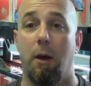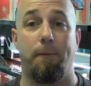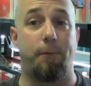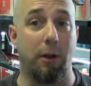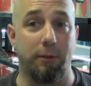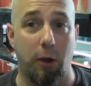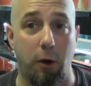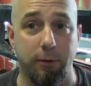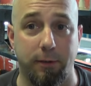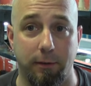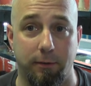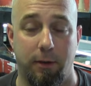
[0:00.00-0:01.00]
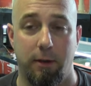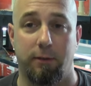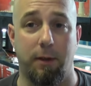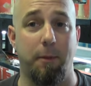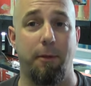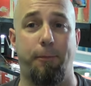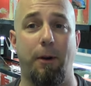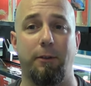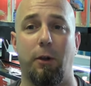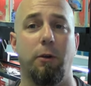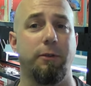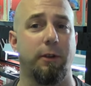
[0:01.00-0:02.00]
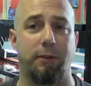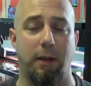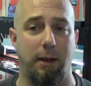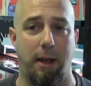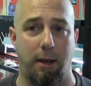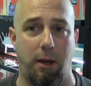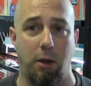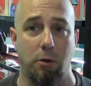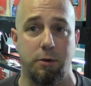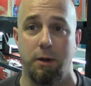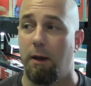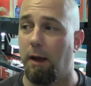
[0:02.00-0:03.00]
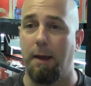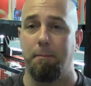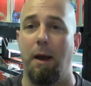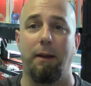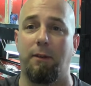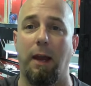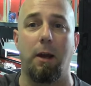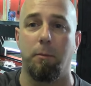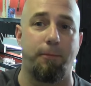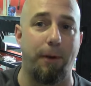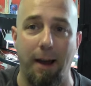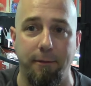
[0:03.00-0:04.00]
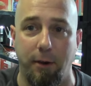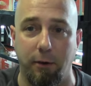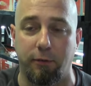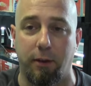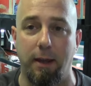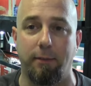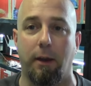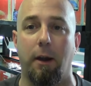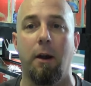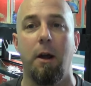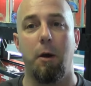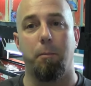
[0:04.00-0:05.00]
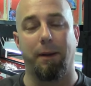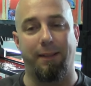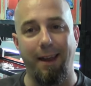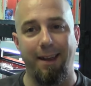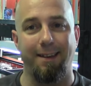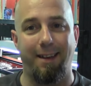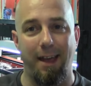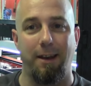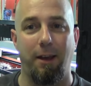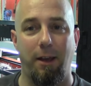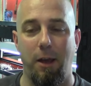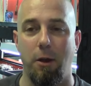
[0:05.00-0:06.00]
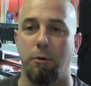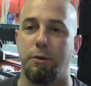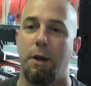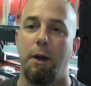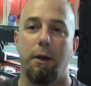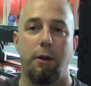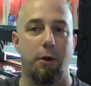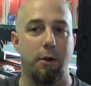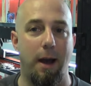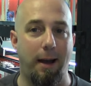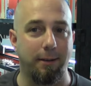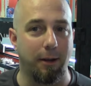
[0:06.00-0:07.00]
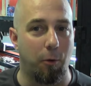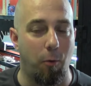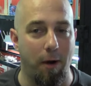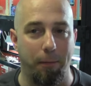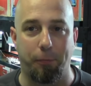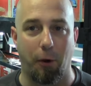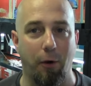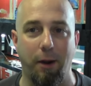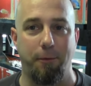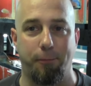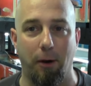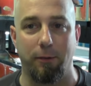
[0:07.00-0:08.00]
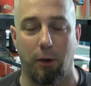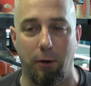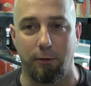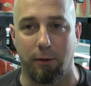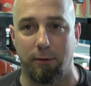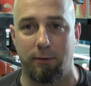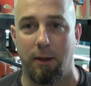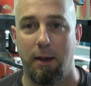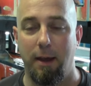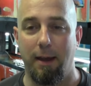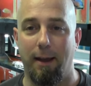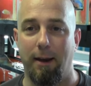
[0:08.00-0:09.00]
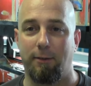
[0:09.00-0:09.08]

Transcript: Frontosas, some of the frontosas can get huge. It might take them 5 years to get there, but they can get huge. You're not going to want 30 frontosas in a